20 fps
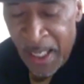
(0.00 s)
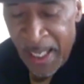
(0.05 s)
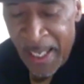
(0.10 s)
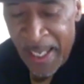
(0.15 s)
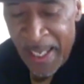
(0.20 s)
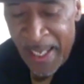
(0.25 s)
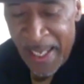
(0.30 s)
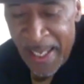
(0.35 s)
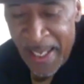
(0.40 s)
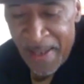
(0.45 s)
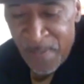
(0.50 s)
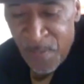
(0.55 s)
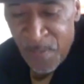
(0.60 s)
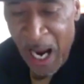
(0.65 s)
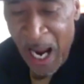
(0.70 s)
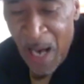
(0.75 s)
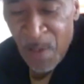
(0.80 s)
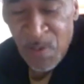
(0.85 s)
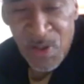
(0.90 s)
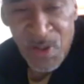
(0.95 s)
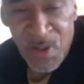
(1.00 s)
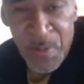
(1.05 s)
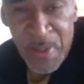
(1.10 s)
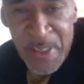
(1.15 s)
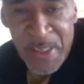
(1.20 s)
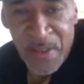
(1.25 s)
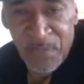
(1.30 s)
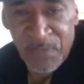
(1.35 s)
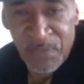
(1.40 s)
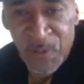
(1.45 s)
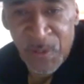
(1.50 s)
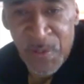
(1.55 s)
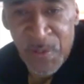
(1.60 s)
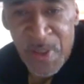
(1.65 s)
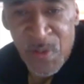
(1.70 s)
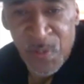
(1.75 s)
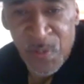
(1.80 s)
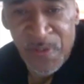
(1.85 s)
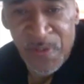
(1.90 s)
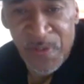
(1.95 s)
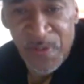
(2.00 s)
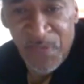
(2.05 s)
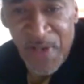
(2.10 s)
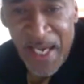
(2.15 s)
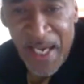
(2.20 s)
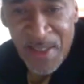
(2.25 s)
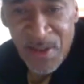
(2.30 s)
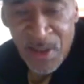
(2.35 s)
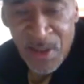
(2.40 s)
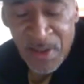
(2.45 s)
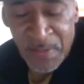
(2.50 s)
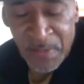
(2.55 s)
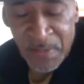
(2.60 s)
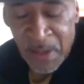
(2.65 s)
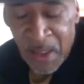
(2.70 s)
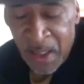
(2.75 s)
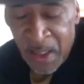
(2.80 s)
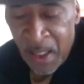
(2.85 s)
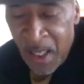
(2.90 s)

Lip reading: And I was always influenced with fashion.